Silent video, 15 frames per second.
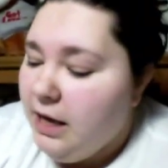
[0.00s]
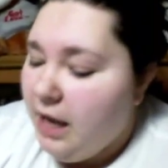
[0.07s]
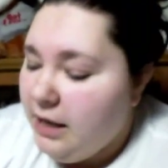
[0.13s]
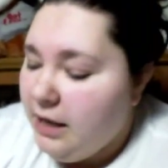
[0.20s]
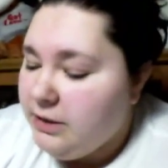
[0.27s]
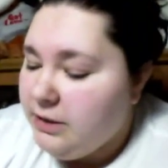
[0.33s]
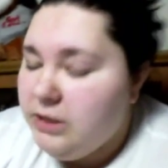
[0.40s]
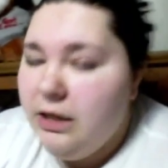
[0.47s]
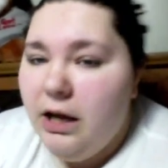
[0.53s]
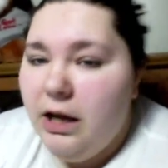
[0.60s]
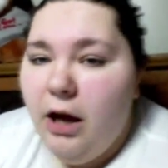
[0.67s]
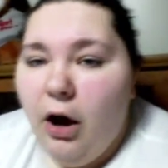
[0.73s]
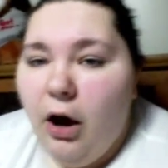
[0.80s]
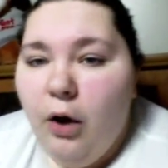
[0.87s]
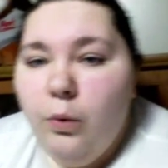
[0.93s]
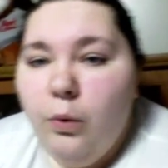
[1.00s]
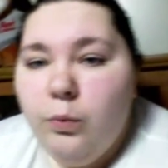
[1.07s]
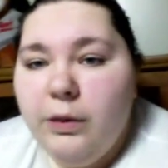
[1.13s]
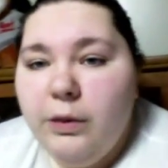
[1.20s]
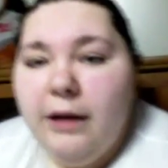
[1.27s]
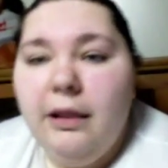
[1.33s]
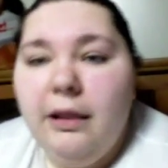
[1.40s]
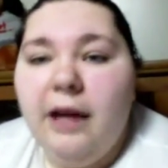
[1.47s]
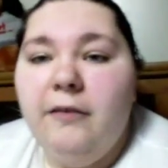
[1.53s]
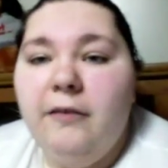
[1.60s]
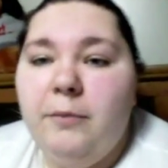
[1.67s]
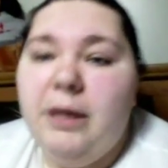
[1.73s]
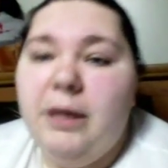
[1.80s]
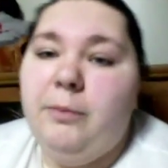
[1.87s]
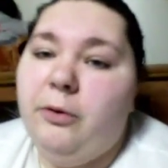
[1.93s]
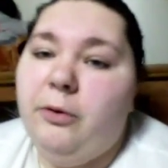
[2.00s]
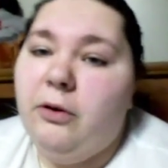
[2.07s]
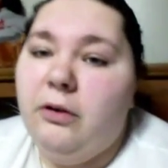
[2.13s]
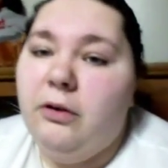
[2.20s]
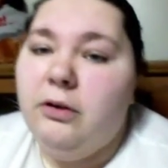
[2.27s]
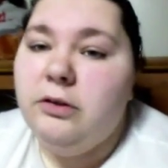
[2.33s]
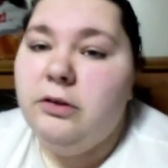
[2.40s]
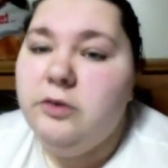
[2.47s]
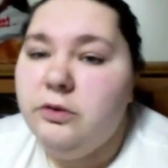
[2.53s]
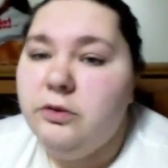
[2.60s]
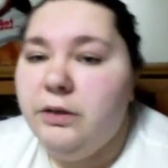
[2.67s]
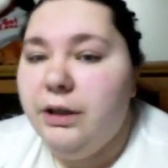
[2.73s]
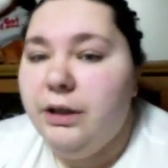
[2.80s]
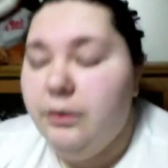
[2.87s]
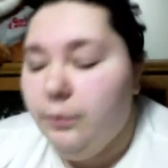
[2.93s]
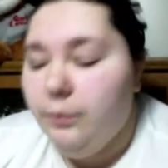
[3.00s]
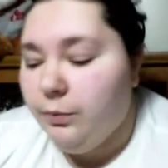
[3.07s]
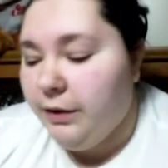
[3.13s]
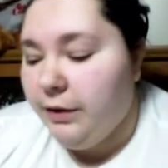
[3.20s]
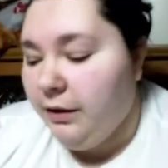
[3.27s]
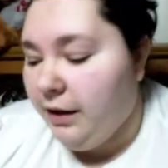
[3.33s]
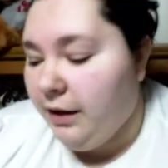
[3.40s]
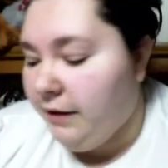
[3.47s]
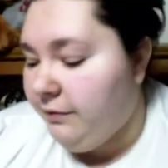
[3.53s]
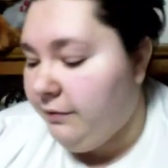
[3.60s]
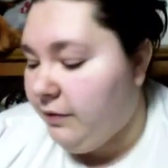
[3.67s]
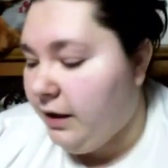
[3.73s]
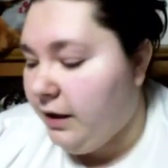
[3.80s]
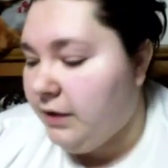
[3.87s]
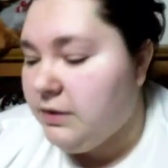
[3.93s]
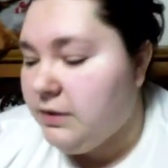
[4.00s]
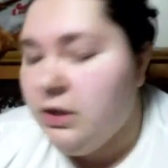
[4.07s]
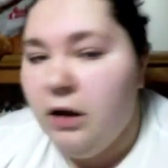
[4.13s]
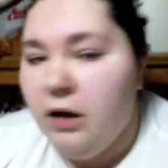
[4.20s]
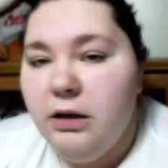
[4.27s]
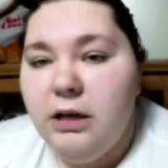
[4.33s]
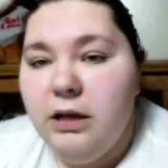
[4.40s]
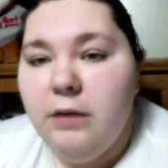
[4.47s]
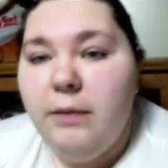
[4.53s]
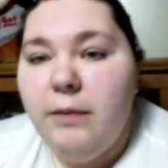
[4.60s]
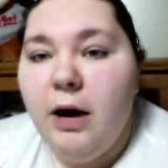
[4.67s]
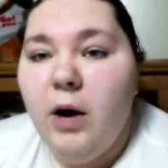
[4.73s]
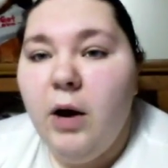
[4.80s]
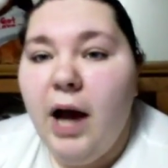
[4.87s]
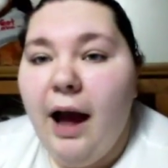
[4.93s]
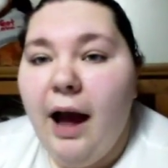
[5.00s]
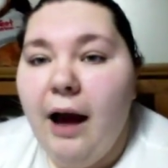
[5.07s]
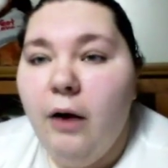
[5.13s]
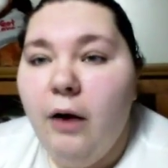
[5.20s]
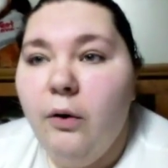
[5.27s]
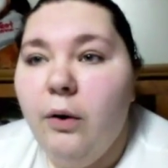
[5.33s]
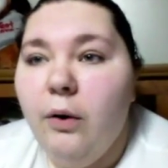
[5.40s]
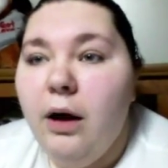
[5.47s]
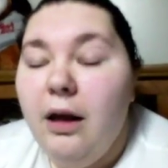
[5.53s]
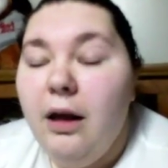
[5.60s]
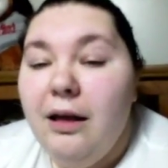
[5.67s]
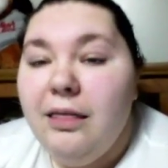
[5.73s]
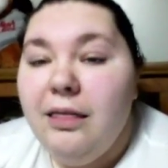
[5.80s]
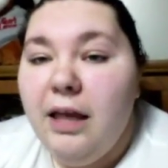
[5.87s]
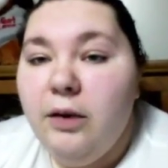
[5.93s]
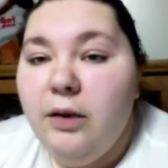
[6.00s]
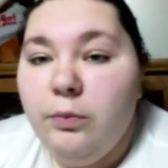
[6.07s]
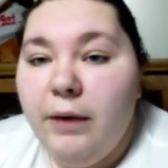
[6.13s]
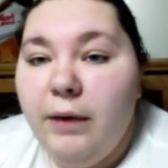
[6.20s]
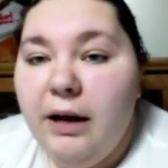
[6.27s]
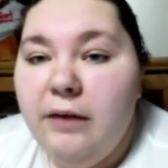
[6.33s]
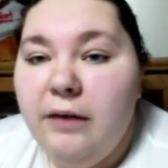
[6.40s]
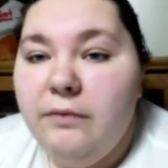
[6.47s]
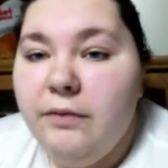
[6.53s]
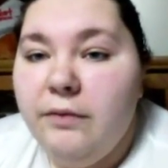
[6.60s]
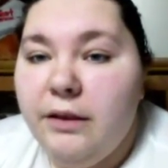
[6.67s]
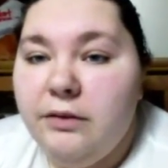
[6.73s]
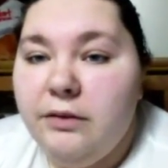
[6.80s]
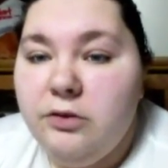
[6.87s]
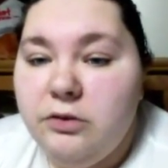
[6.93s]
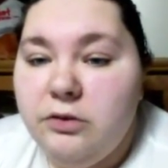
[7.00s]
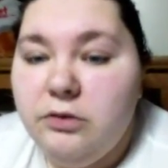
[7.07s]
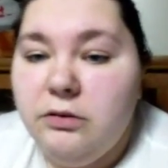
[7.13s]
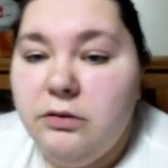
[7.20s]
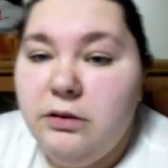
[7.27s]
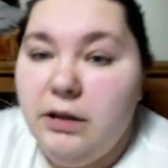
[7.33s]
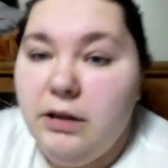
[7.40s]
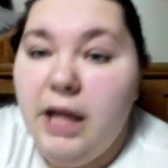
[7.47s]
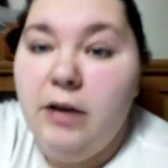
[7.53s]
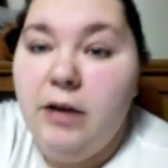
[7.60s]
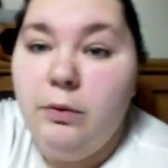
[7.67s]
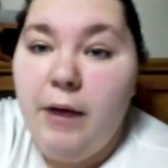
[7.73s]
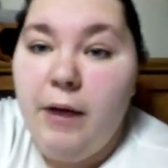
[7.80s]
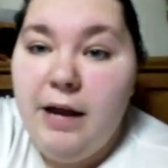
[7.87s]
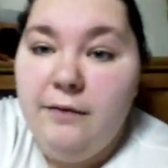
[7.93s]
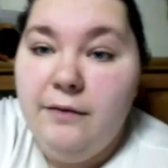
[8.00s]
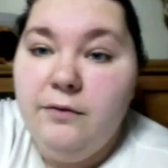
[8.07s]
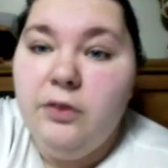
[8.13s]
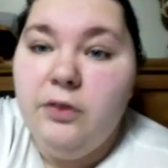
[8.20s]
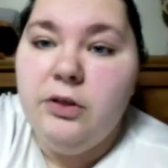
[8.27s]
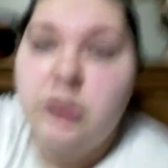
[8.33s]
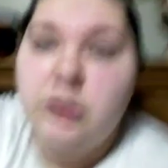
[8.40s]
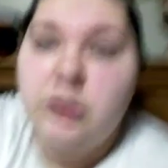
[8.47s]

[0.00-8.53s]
it's real life people doing real life things, talking about how they crave they craved the